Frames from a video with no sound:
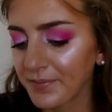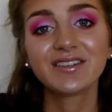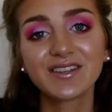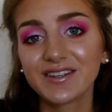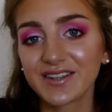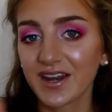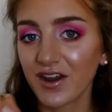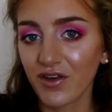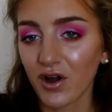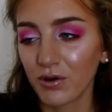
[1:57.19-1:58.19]
This is
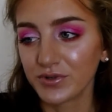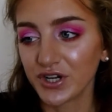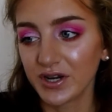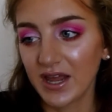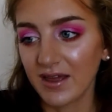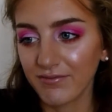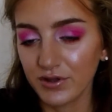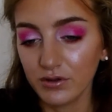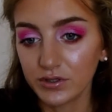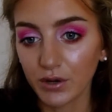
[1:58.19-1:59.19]
another option if
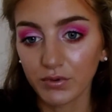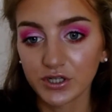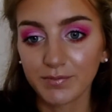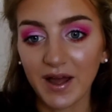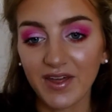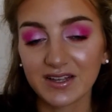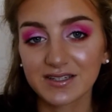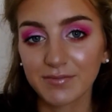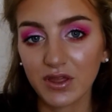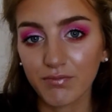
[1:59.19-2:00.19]
you don't want to buy that
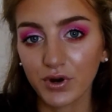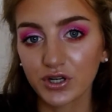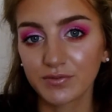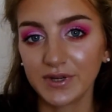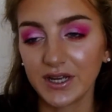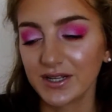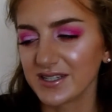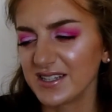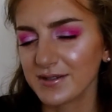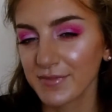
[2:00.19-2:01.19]
Smith brush, because
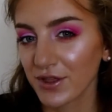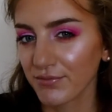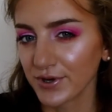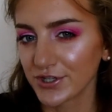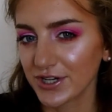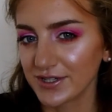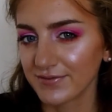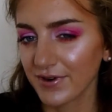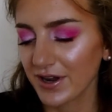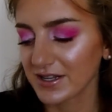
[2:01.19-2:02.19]
the Smith brush is
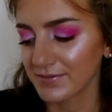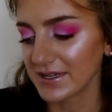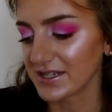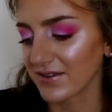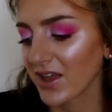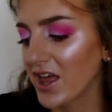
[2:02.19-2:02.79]
very expensive.